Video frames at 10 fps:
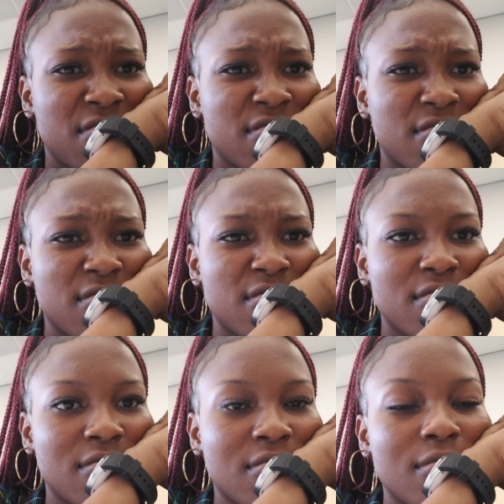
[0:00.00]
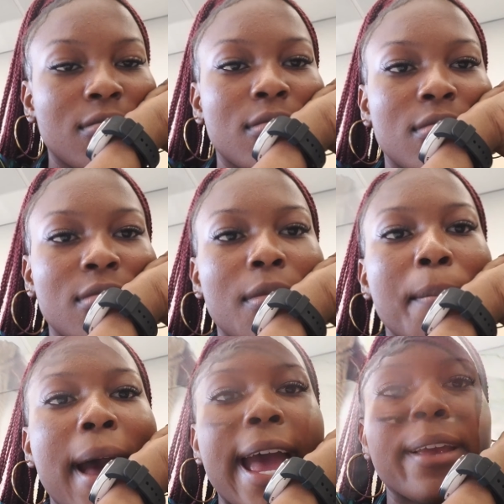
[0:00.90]
Fine, I used
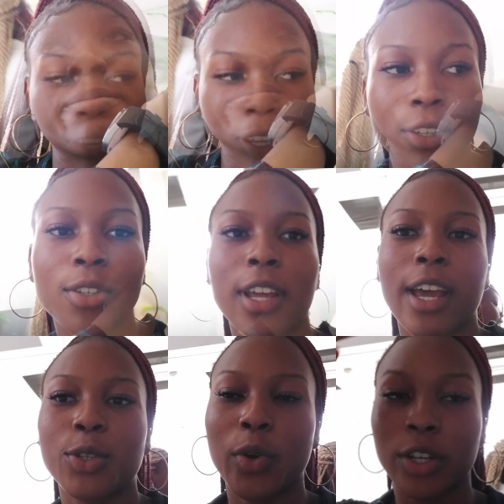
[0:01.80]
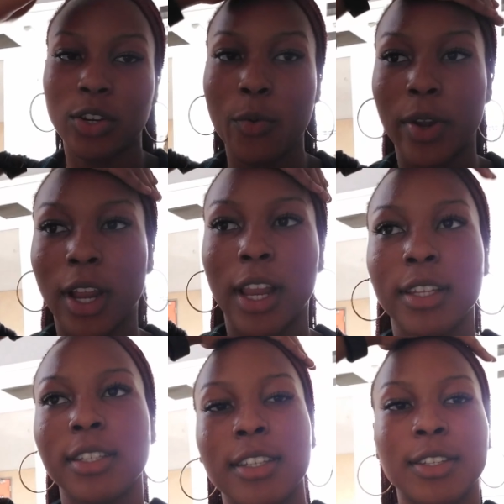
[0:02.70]
to Okay, so guys, we're done with
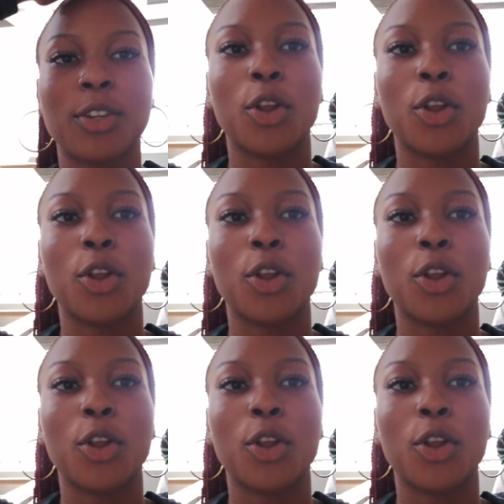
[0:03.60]
classes.